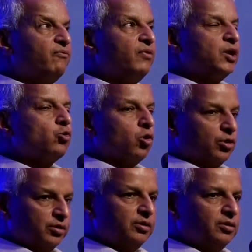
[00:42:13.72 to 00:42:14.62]
every
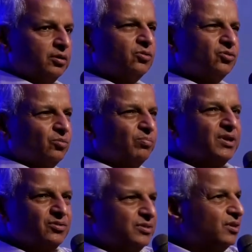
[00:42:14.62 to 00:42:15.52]
quarter, so
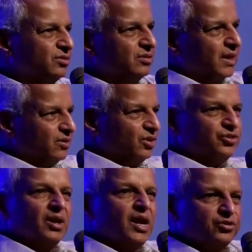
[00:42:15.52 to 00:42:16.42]
because this is like
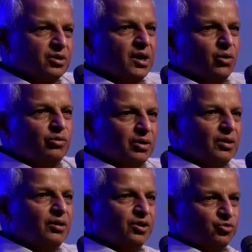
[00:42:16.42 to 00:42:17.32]
such a large crowd,
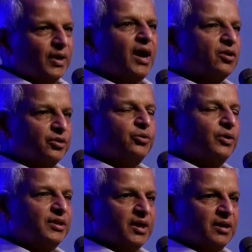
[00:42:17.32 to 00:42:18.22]
it's very hard to do
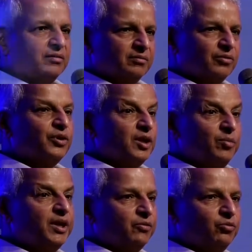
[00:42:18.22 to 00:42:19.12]
anything really
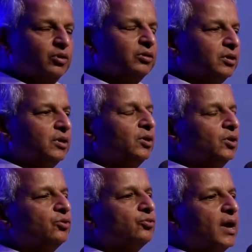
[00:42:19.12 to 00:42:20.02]
meaningful.
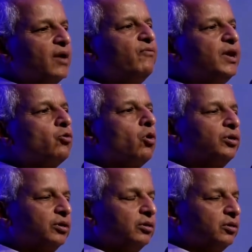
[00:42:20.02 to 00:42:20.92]
So every
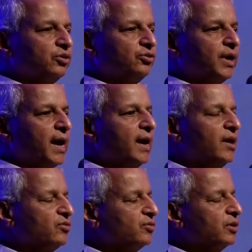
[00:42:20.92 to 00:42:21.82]
quarter, she
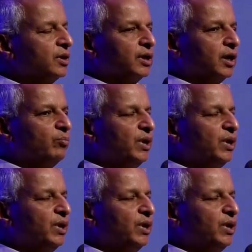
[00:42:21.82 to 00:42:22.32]
has a